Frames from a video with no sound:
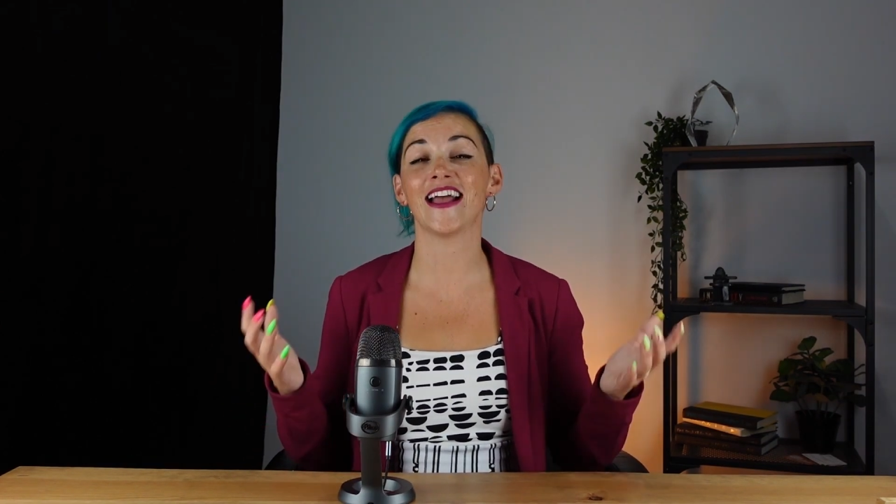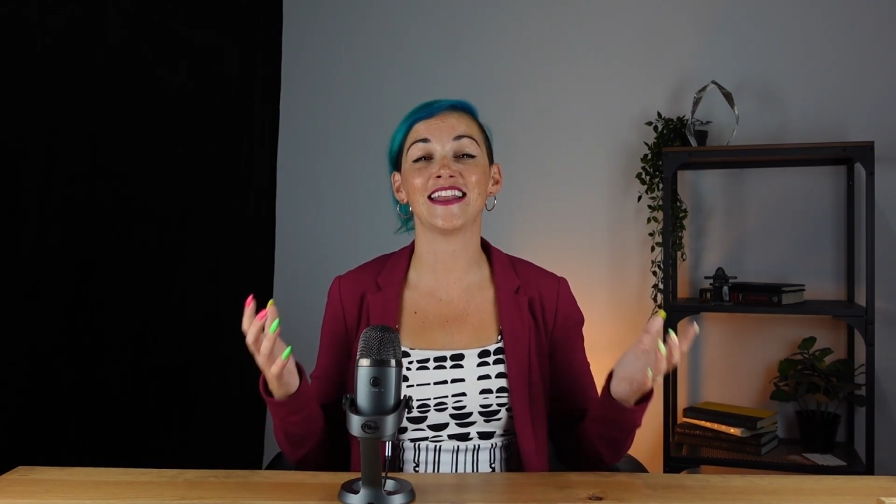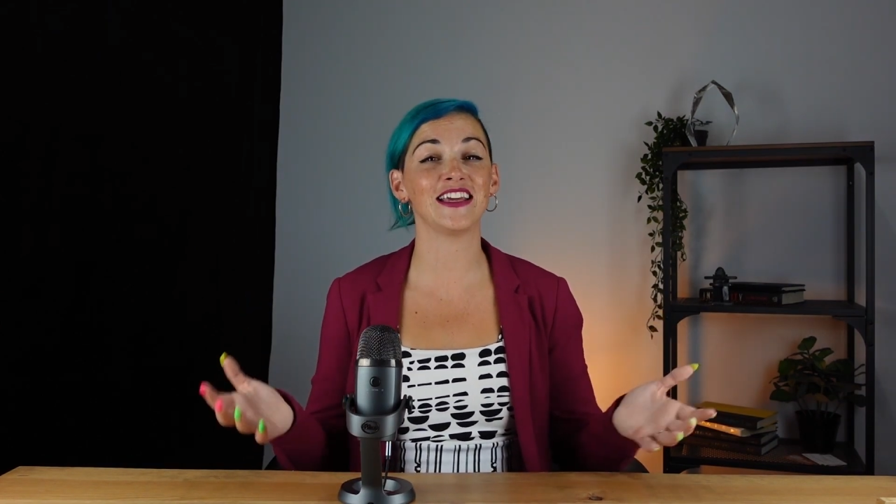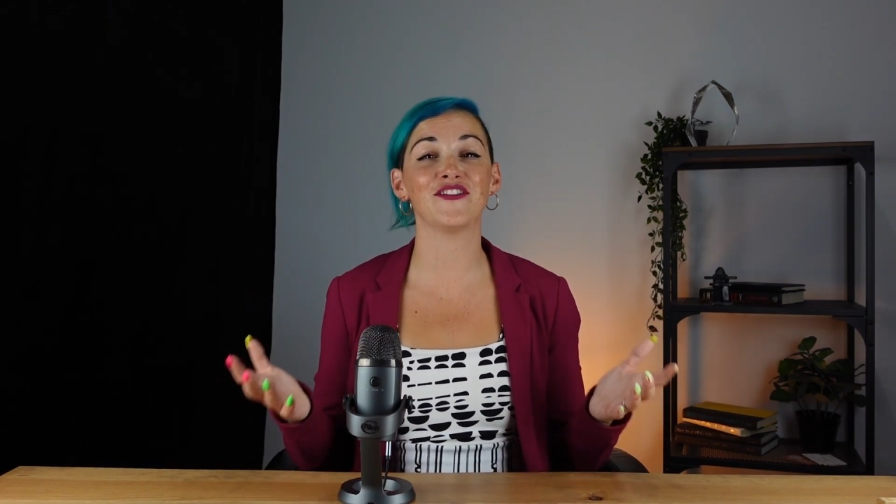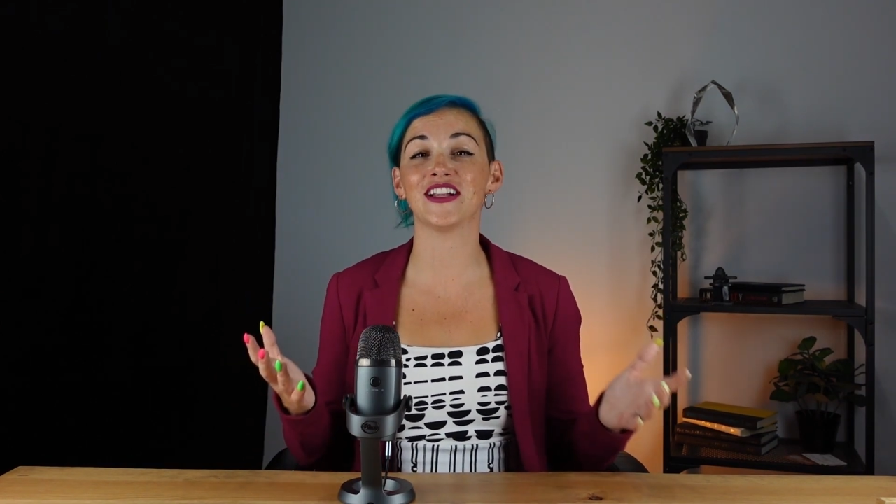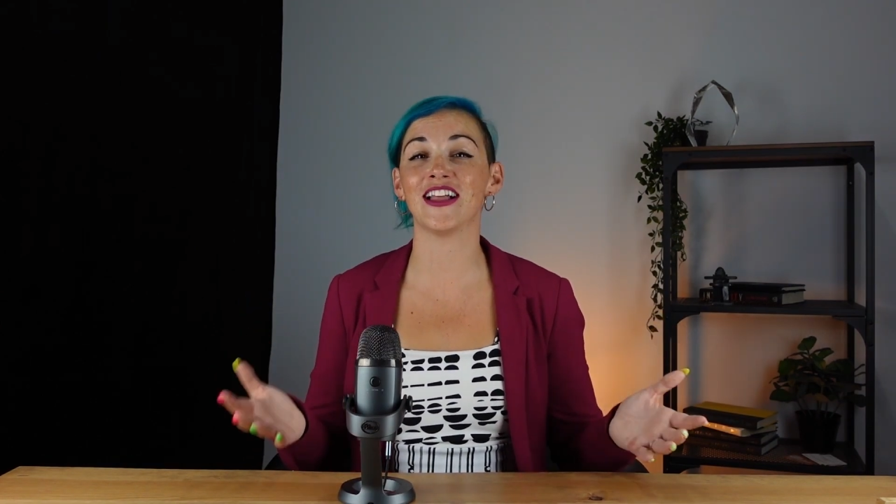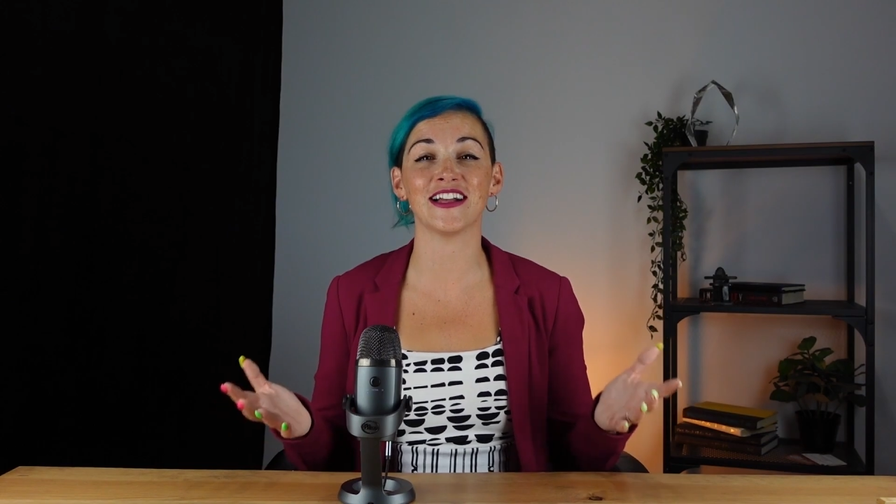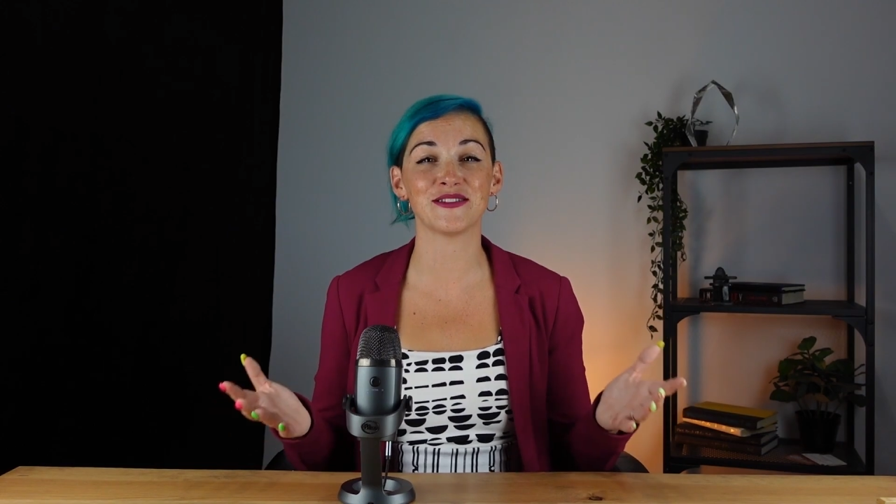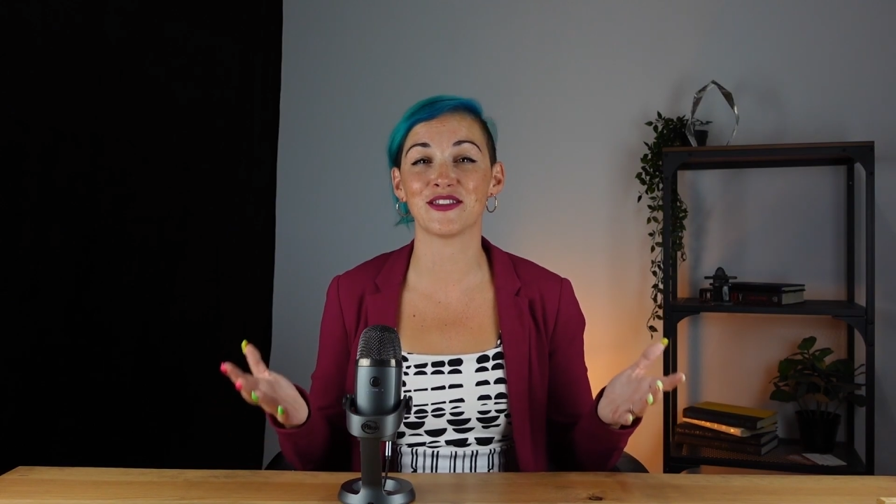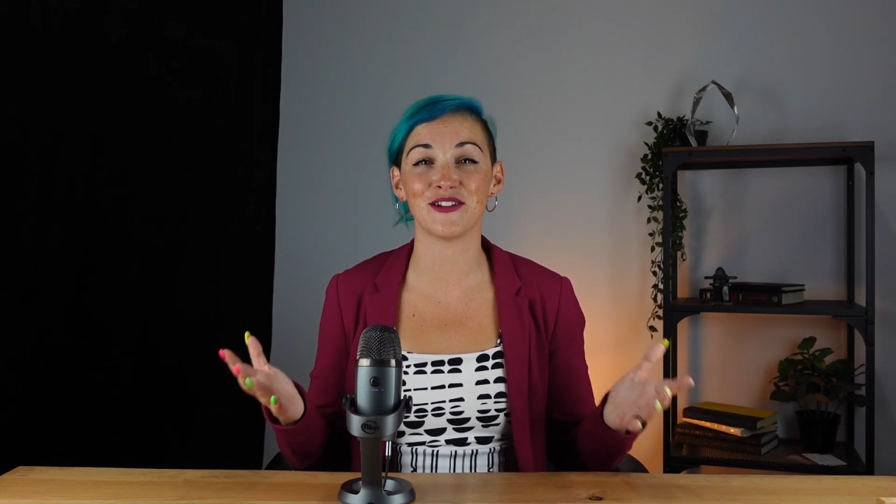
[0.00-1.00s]
and if it
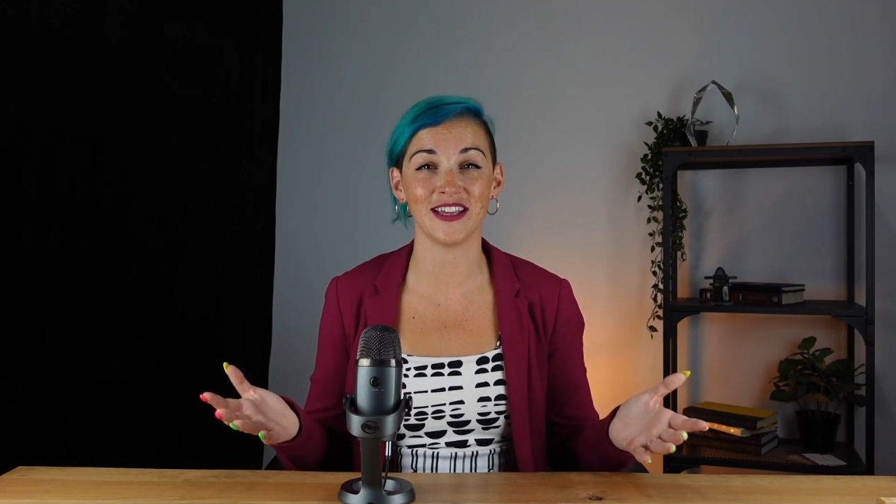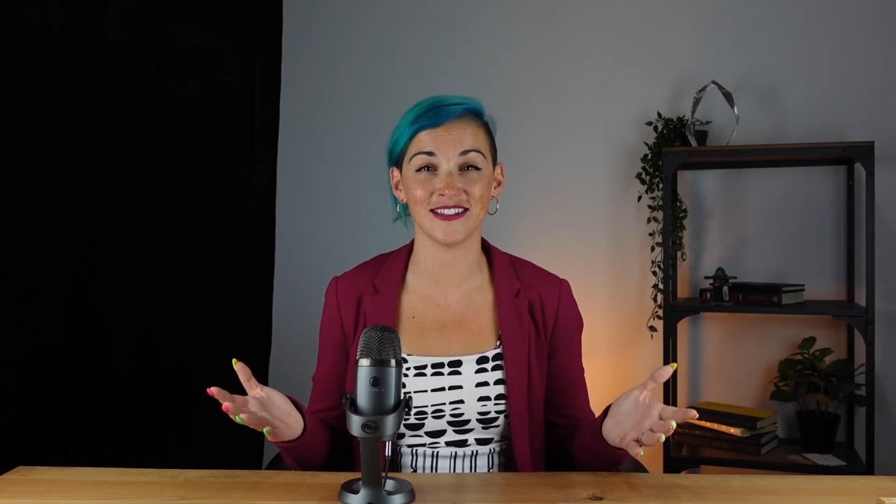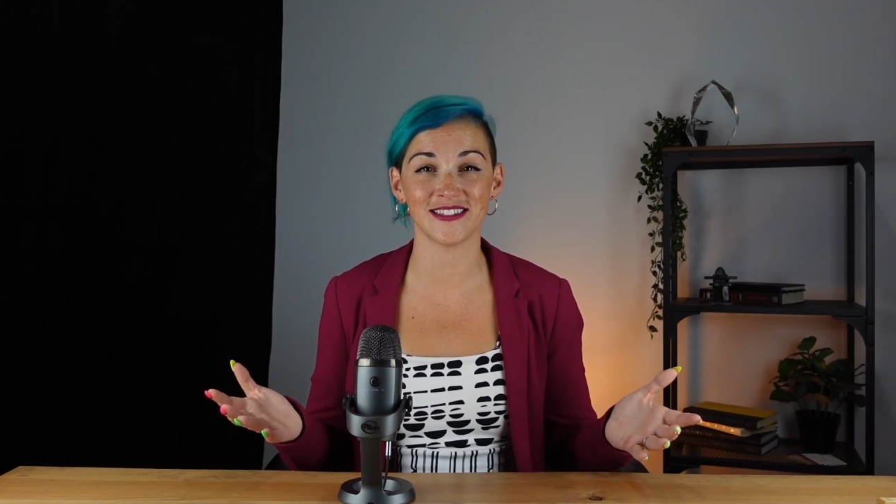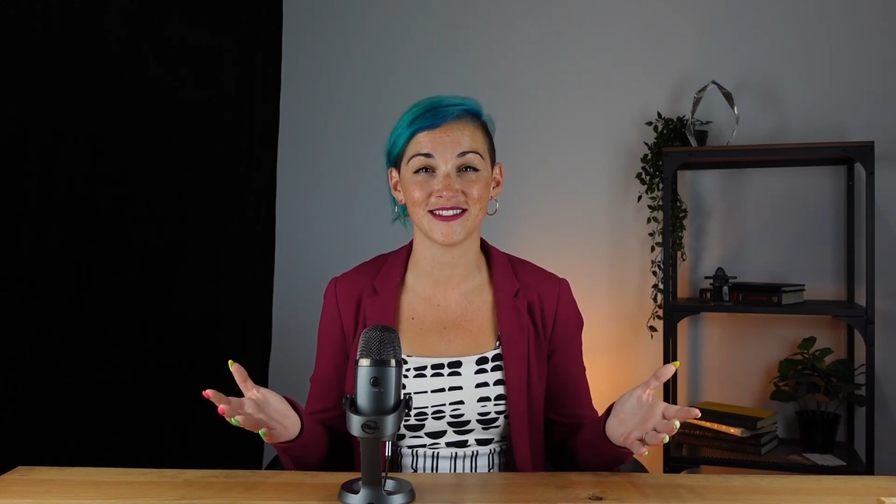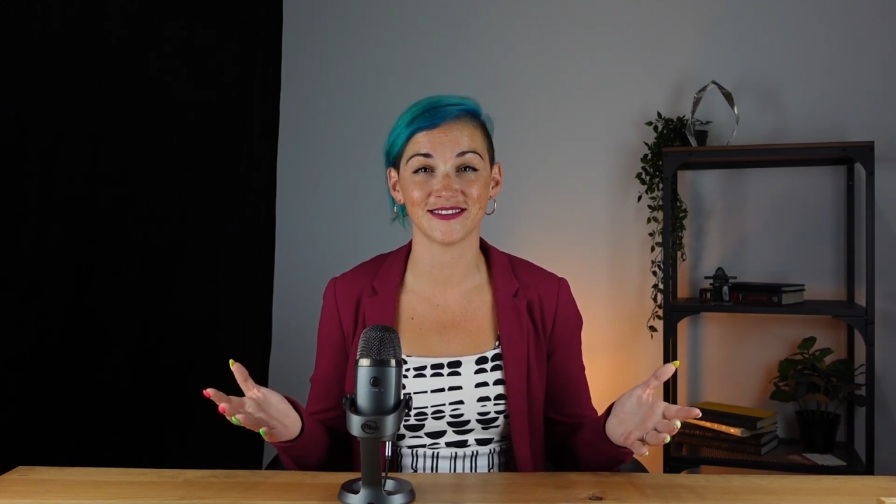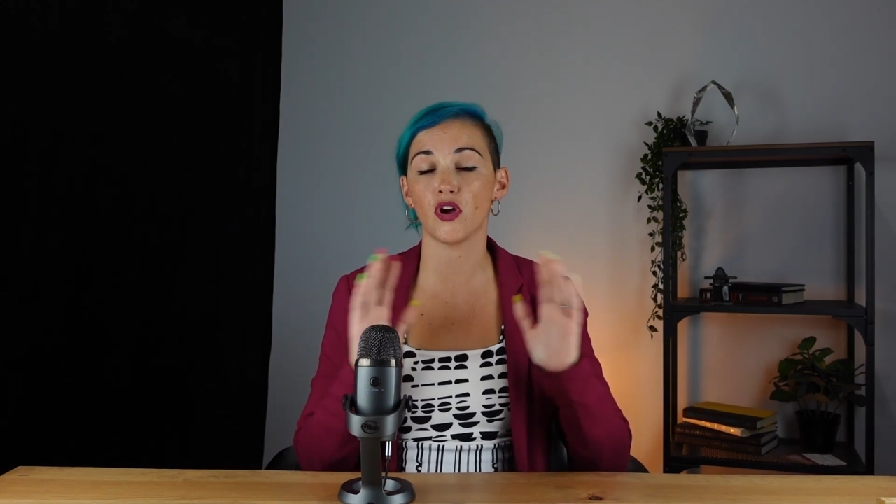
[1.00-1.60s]
aligns with your needs.